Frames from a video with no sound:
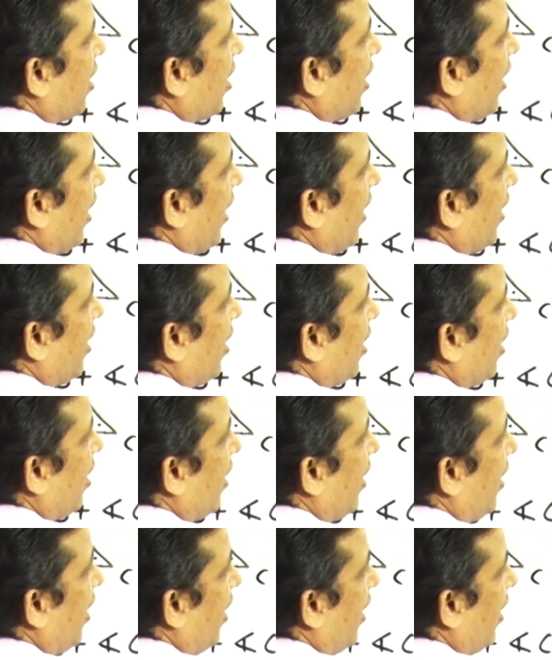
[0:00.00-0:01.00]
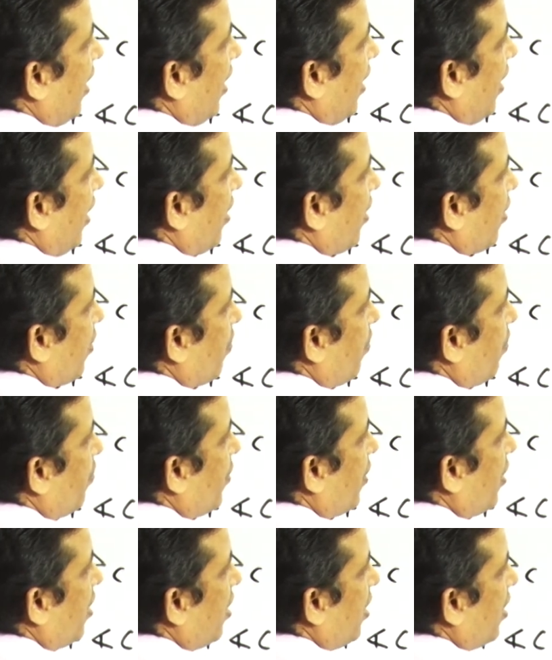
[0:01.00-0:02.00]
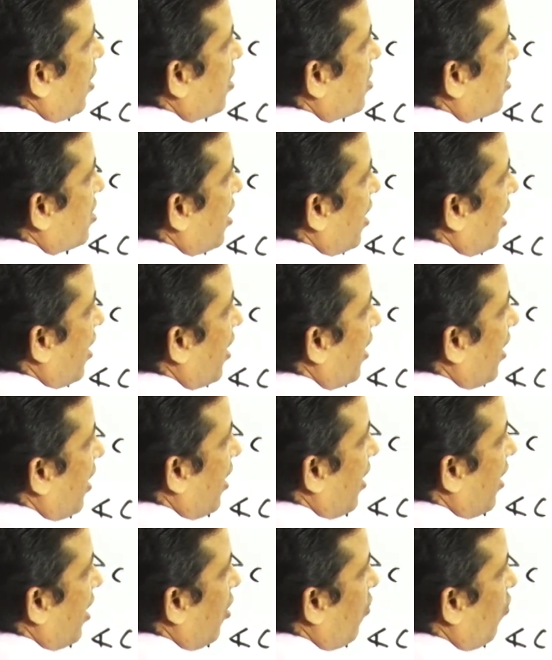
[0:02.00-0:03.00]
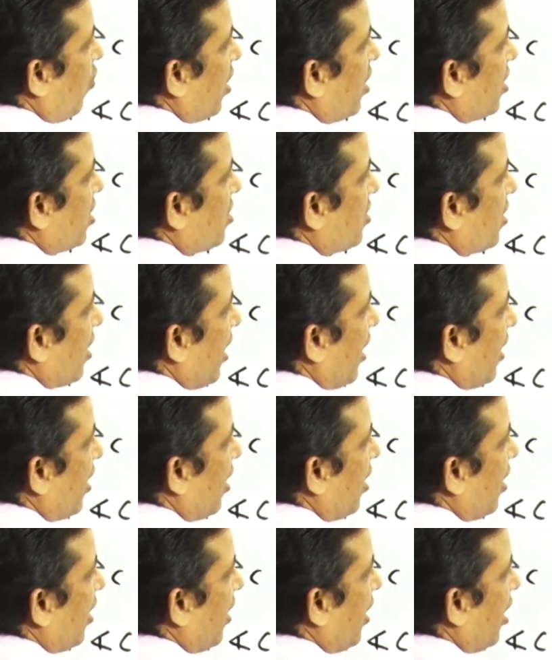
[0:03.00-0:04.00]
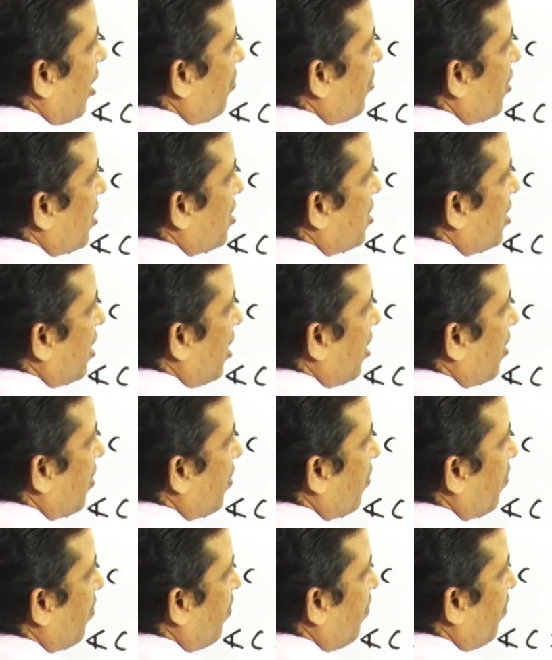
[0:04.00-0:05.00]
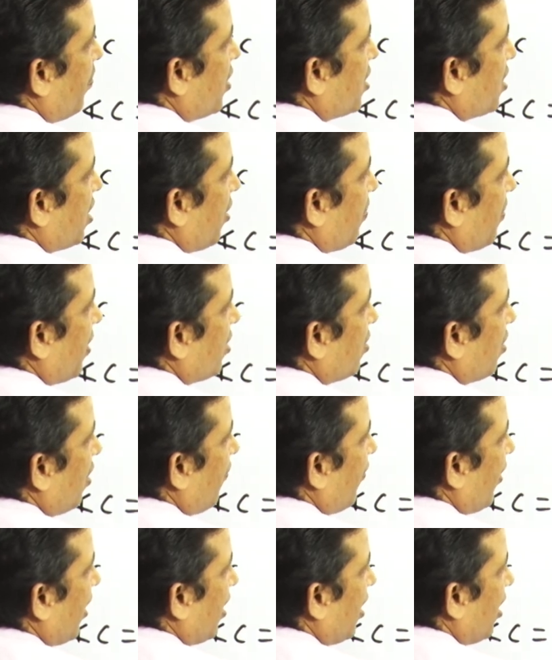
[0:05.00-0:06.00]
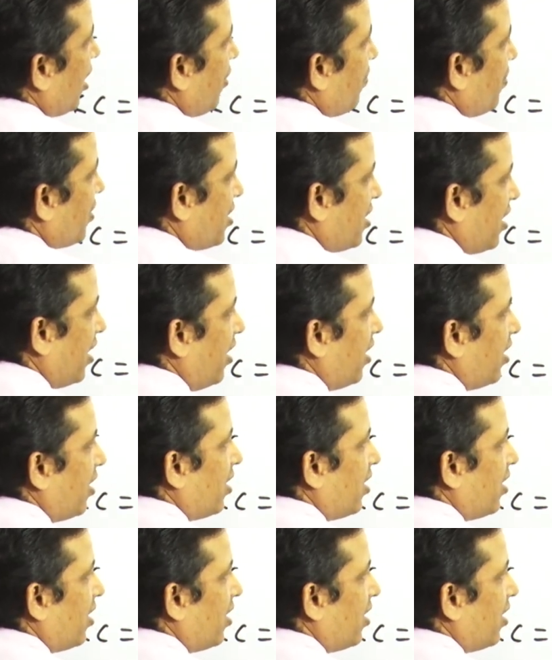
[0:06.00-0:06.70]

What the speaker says: Angle A, B, C. Here what is angle A, B, C? Measurement of angle A, B, C.